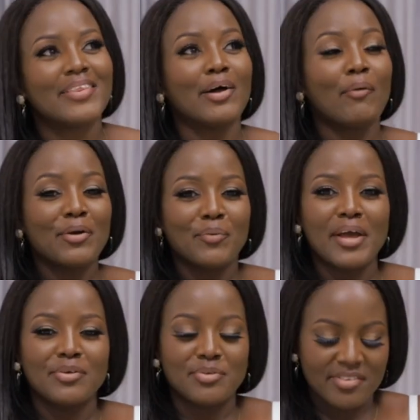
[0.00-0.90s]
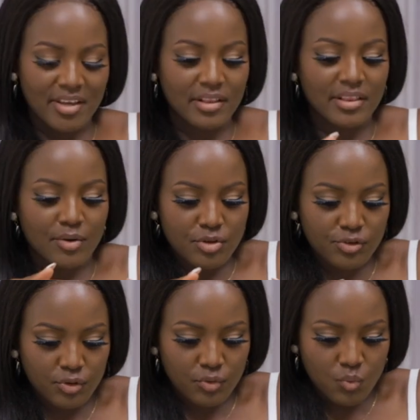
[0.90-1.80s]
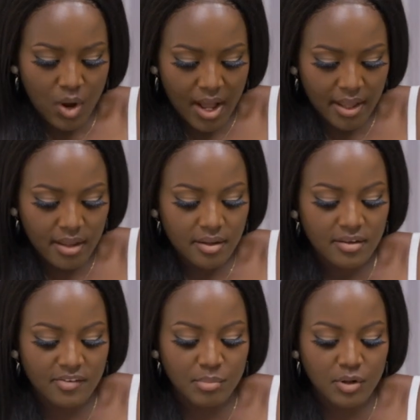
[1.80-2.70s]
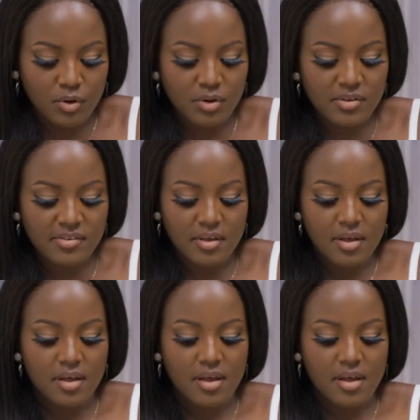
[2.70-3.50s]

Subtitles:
The one where you say, the reason why is because